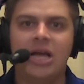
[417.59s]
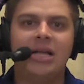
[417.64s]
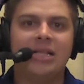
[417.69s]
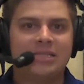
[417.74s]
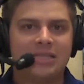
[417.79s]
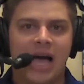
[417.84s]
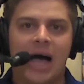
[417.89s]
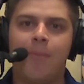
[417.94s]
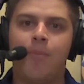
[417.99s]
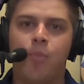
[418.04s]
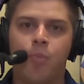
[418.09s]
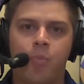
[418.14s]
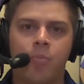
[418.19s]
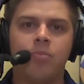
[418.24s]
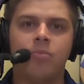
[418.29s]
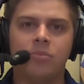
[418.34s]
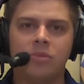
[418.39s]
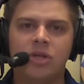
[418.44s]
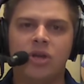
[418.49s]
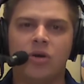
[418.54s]
top
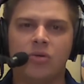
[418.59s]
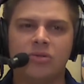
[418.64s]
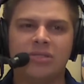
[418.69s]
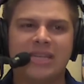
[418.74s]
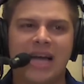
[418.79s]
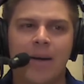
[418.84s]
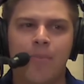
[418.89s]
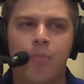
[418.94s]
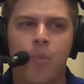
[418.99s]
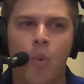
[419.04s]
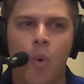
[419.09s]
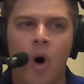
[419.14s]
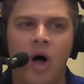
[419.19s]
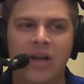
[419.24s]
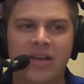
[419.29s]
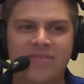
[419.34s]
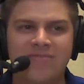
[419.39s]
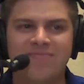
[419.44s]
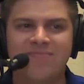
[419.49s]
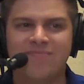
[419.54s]

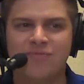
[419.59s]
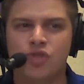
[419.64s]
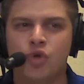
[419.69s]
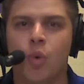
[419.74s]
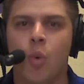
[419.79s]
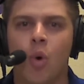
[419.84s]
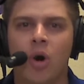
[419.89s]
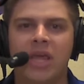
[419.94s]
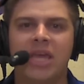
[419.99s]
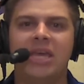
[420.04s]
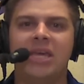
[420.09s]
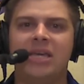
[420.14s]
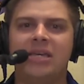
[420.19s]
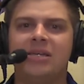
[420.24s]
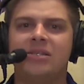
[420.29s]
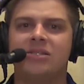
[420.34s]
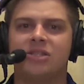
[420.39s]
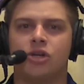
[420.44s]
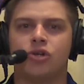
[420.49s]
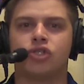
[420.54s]

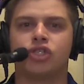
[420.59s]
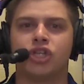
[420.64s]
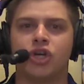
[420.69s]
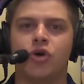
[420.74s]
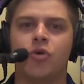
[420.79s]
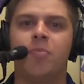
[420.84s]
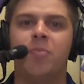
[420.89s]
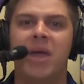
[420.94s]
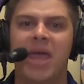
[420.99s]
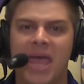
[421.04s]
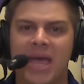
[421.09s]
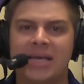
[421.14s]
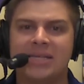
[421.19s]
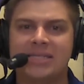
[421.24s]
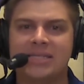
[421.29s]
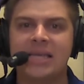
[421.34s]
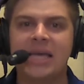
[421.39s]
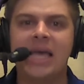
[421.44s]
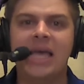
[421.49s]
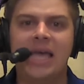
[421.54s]
120 or so
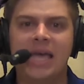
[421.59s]
picks